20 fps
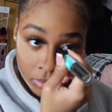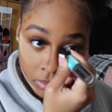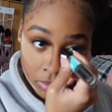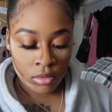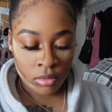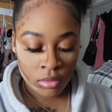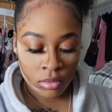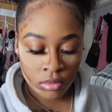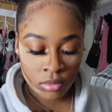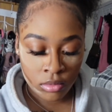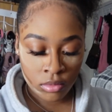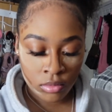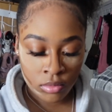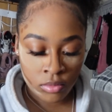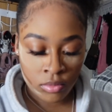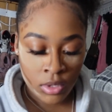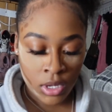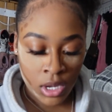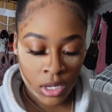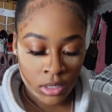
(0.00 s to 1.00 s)

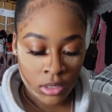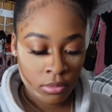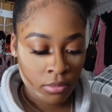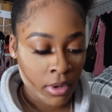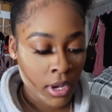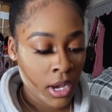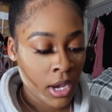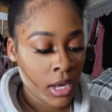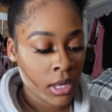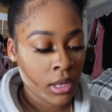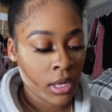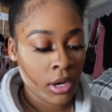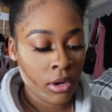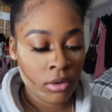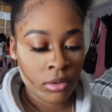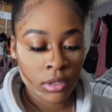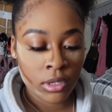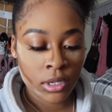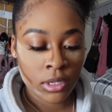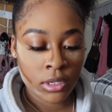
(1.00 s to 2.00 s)
we got some highlighter
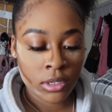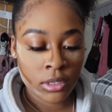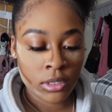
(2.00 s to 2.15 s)
on the other